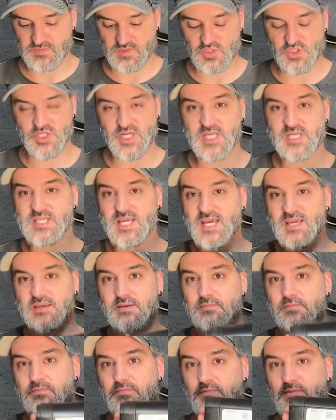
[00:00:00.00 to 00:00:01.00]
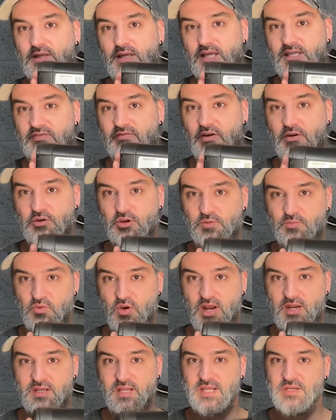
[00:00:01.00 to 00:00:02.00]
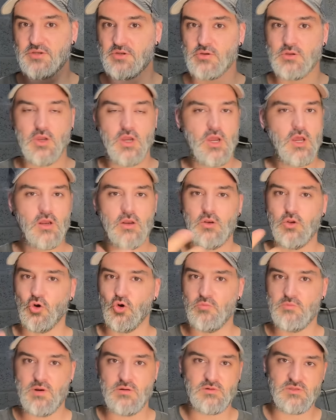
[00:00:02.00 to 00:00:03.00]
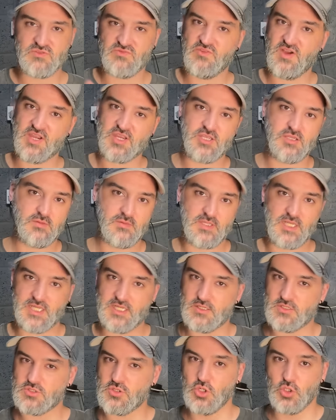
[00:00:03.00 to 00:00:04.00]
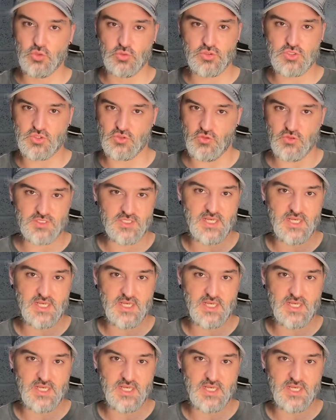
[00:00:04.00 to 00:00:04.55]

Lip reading: G-Tech is a very good brand. They do lawnmowers, vacuum cleaners, all sorts.